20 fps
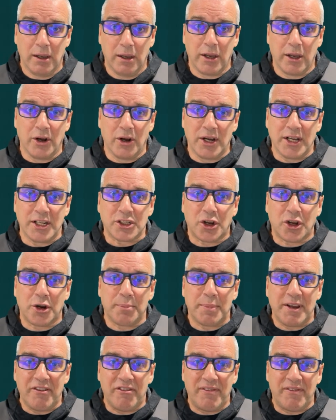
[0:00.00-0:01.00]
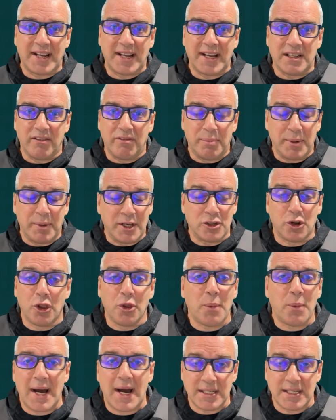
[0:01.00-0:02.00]
you know, it's got to be effective, because
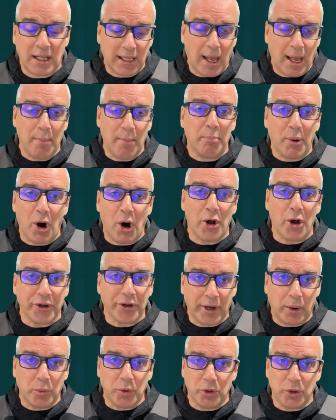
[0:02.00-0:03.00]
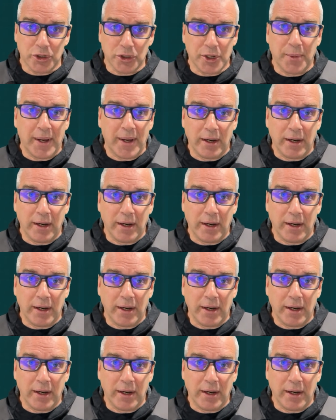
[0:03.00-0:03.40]
otherwise I'll get bored and I won't do it.